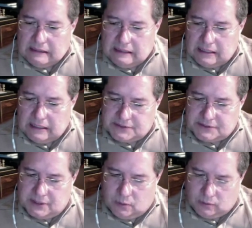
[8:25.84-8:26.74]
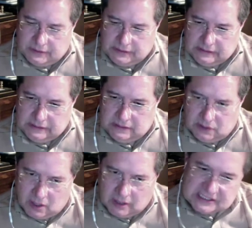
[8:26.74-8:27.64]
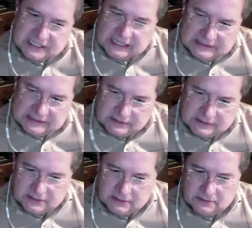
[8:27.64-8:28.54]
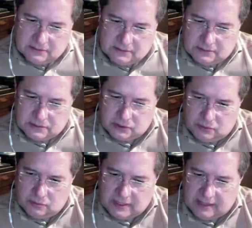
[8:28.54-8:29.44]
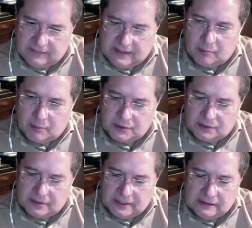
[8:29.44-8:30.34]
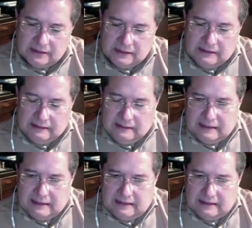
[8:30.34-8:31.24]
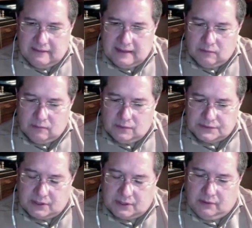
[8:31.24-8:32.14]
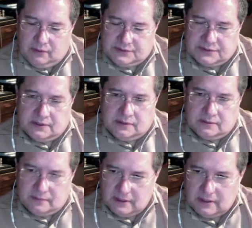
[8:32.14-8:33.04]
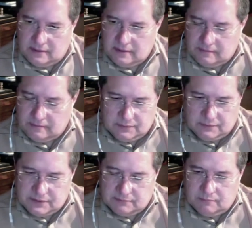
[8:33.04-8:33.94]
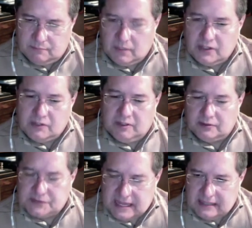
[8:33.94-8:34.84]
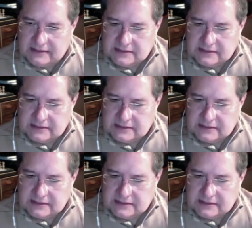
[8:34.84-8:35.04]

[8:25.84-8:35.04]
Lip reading: I was the only non-scientist to have that opportunity. And that was, although it was a monumental task,